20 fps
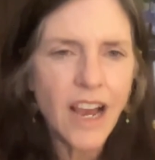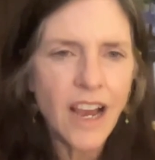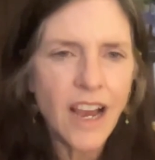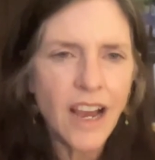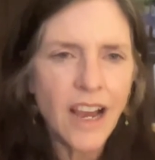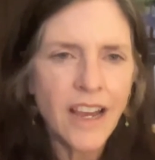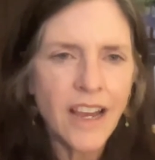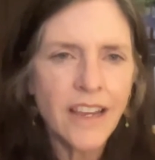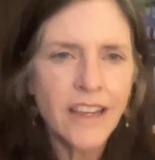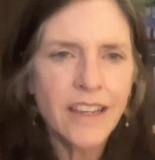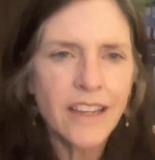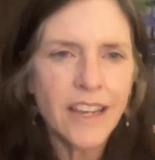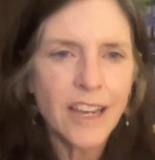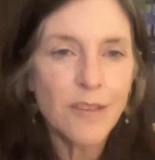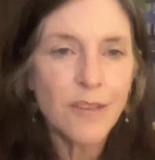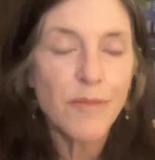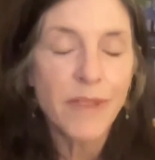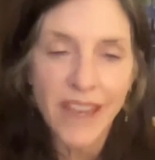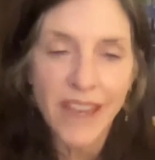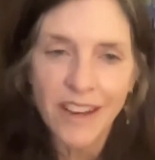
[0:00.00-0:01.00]
I
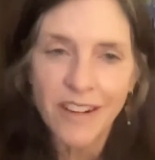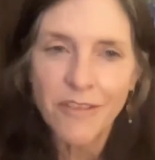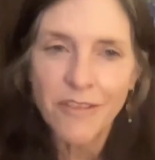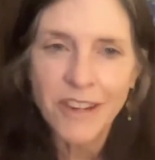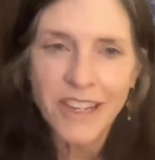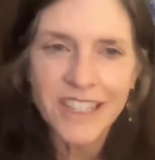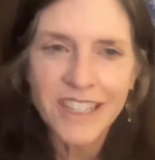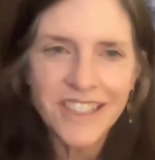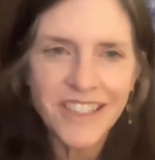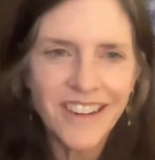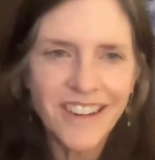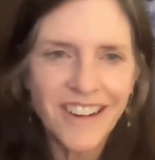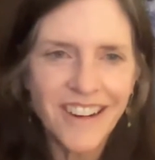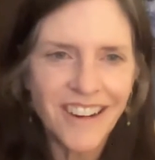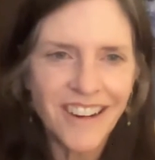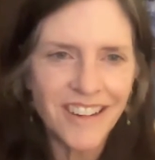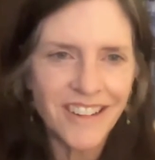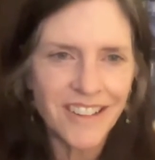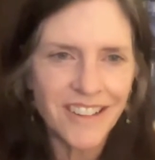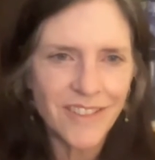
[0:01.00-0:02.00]
am that raging
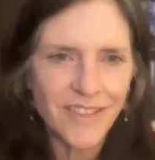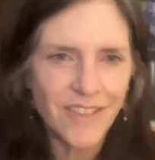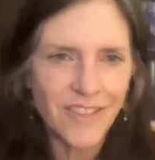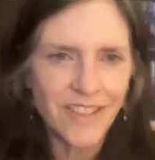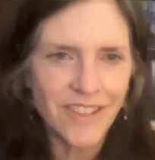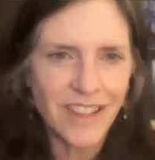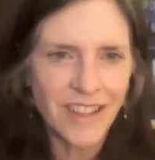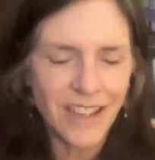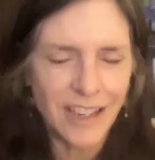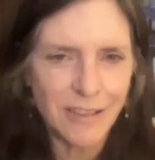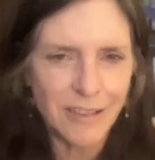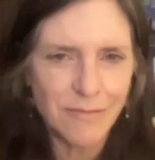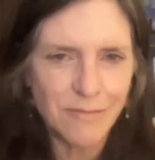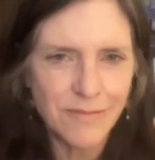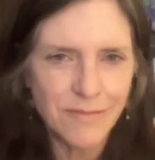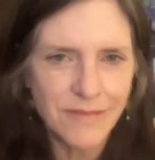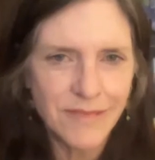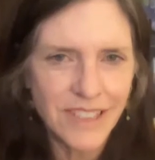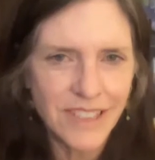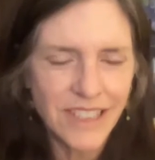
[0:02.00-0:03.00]
heart for
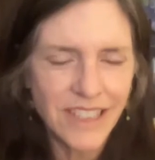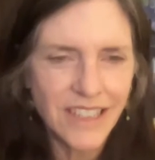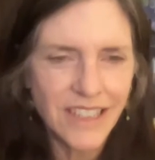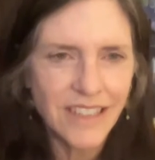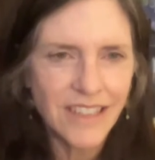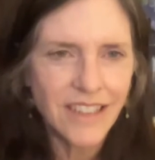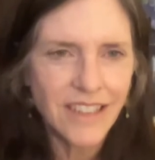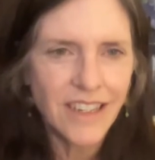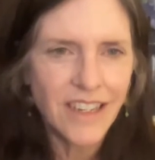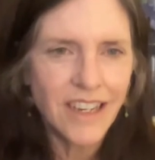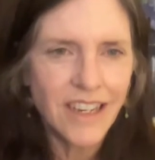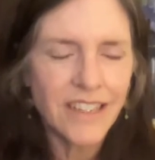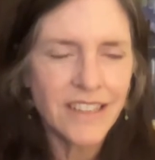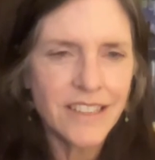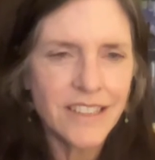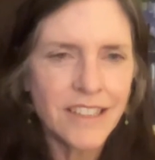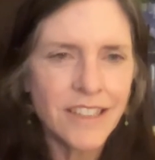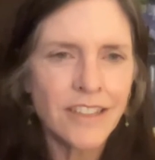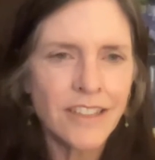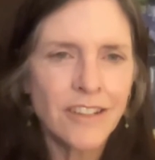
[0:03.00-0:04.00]
them
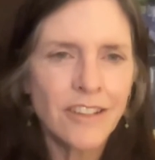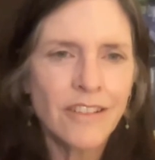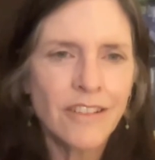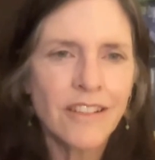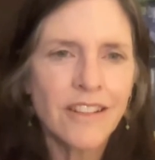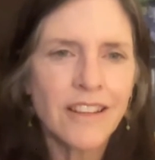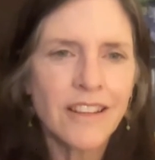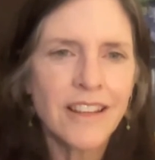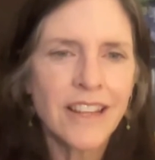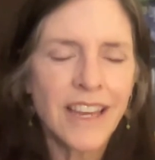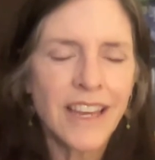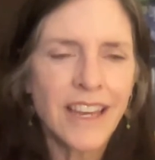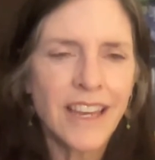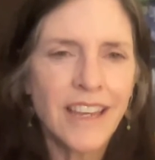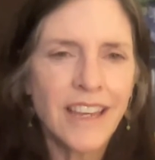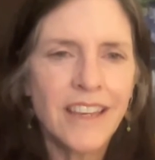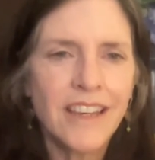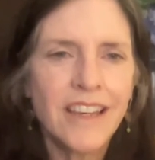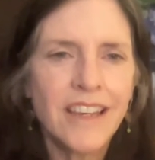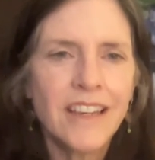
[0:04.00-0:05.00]
until
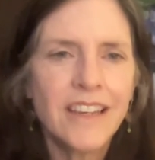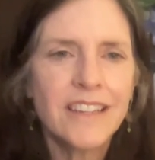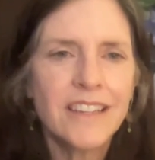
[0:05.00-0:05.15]
they